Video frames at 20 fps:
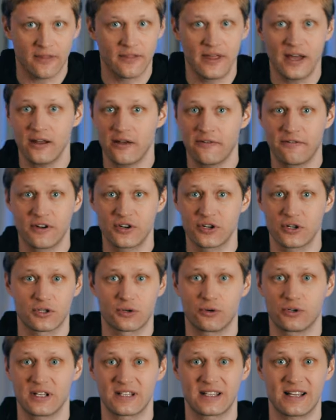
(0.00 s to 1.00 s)
And then
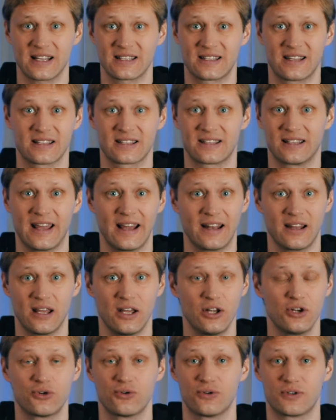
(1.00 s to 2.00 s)
officials could discuss these land
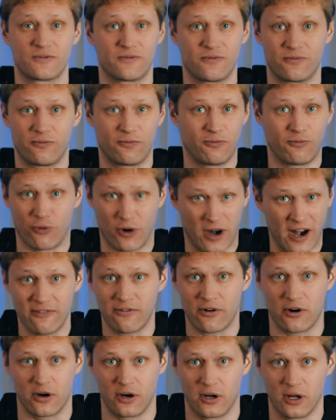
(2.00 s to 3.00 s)
issues
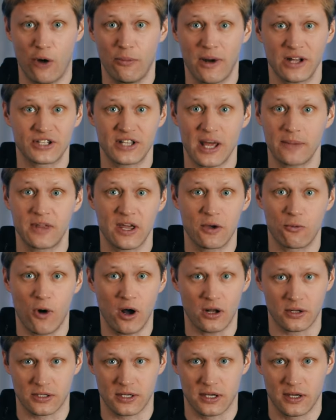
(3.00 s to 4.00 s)
forever, how much time they
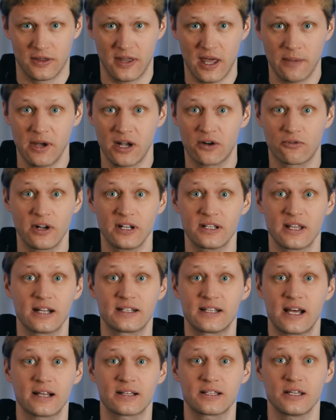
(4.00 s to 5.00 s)
want. They may grind
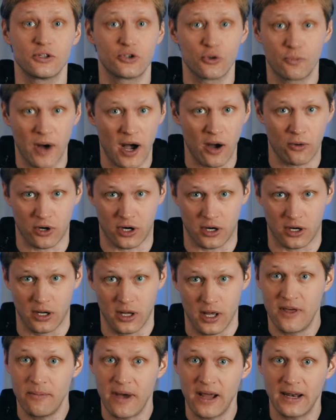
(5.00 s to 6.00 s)
their tongues into powder.
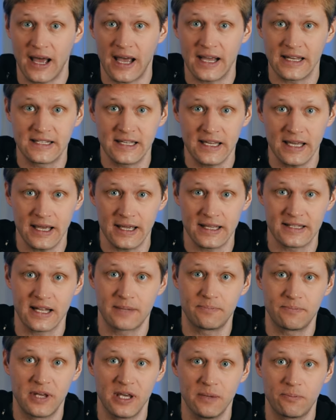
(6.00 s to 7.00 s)
The main idea is
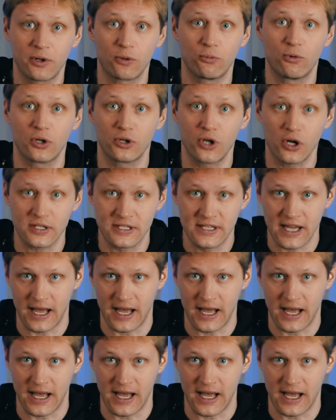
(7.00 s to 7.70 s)
that people will not